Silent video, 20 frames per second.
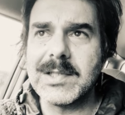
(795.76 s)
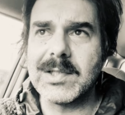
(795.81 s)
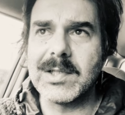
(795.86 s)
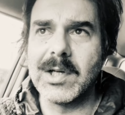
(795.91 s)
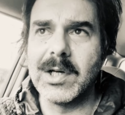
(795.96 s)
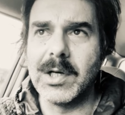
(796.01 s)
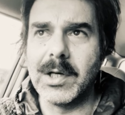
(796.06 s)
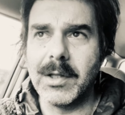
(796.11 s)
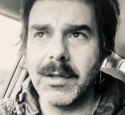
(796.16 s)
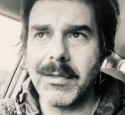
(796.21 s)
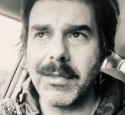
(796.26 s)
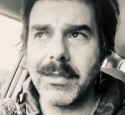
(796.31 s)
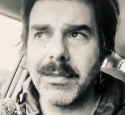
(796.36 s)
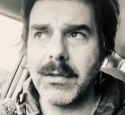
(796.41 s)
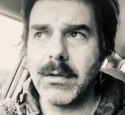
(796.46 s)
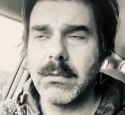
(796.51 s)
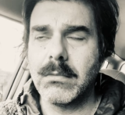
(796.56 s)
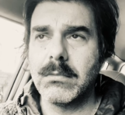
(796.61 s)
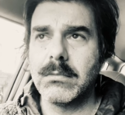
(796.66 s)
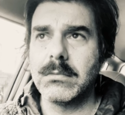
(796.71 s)
earth,
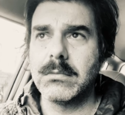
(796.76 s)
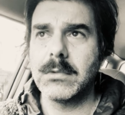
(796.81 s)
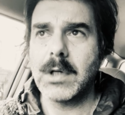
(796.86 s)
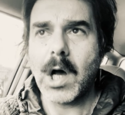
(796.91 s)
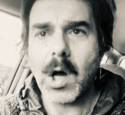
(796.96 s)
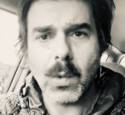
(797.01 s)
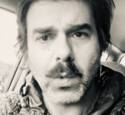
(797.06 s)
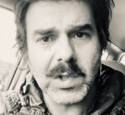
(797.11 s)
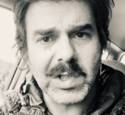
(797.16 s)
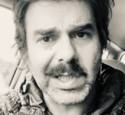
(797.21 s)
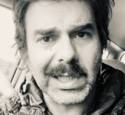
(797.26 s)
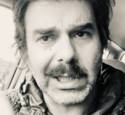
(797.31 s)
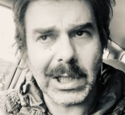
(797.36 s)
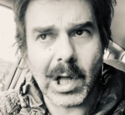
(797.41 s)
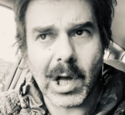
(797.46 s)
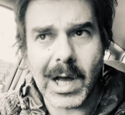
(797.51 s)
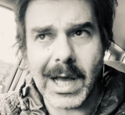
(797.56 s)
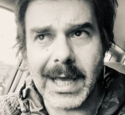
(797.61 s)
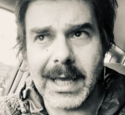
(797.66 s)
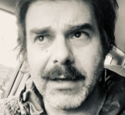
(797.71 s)
I was
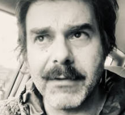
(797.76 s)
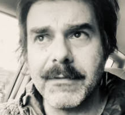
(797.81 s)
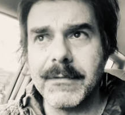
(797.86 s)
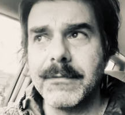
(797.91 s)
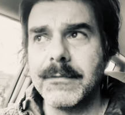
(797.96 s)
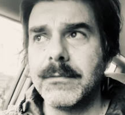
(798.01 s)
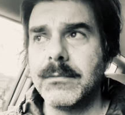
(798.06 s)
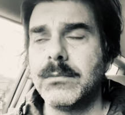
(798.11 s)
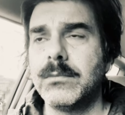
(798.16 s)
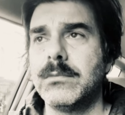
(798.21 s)
alive